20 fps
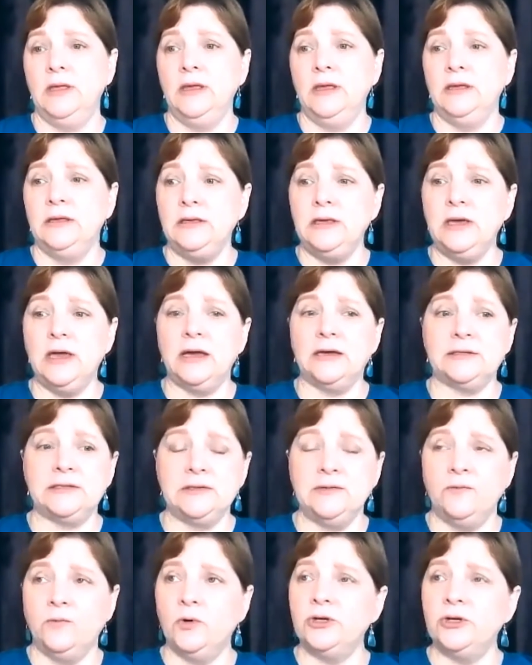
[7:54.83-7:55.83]
Yes,
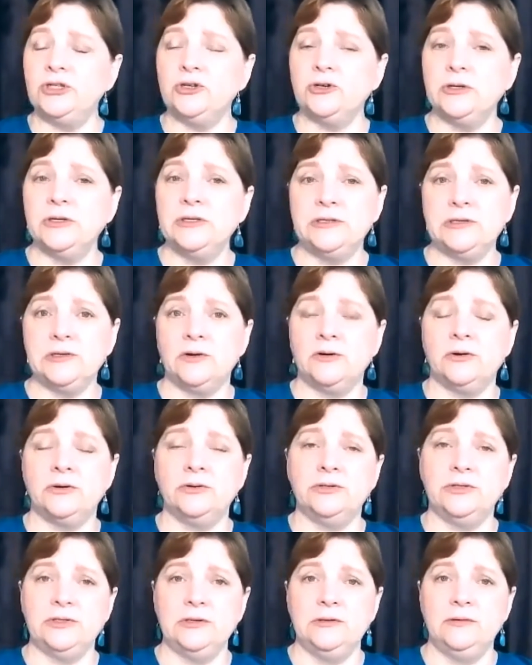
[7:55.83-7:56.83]
voice your
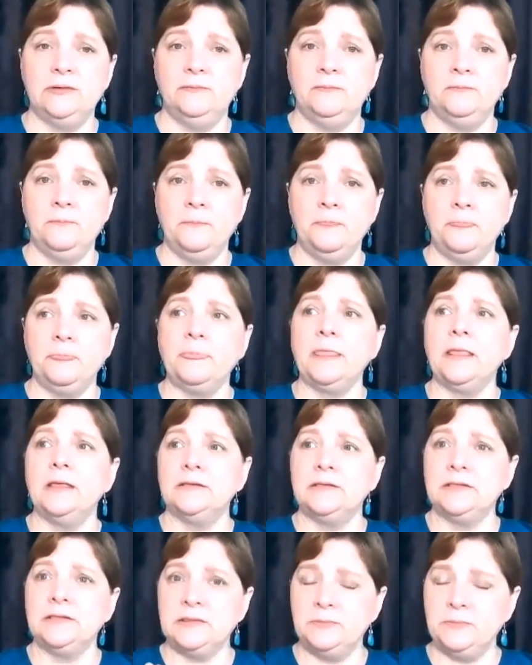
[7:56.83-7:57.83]
concerns.
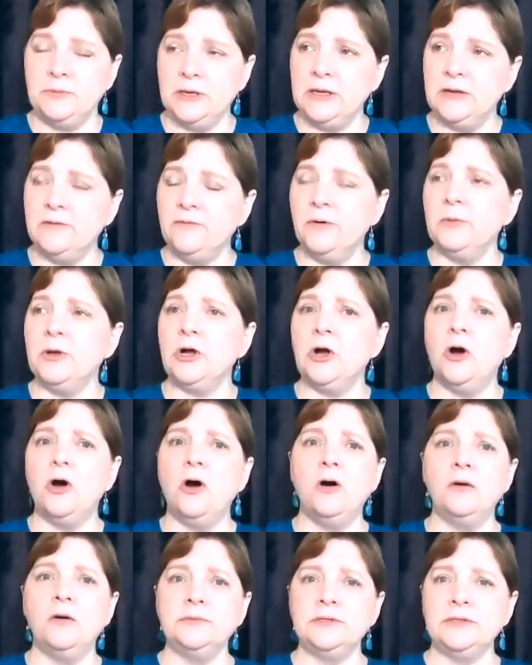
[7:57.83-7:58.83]
Speak from a
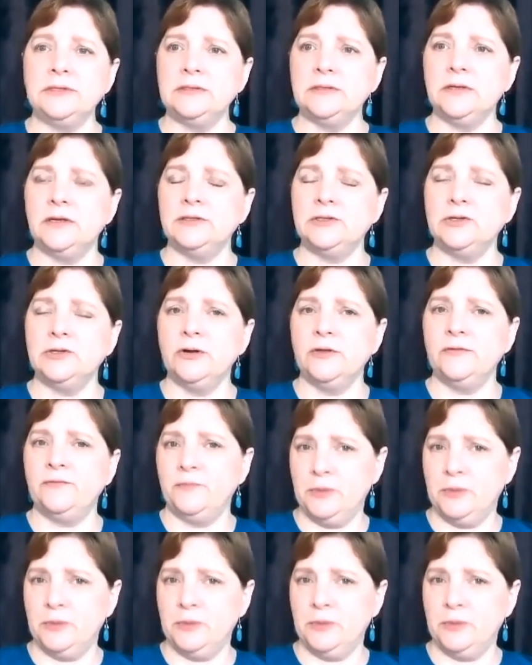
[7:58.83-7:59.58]
calm, assertive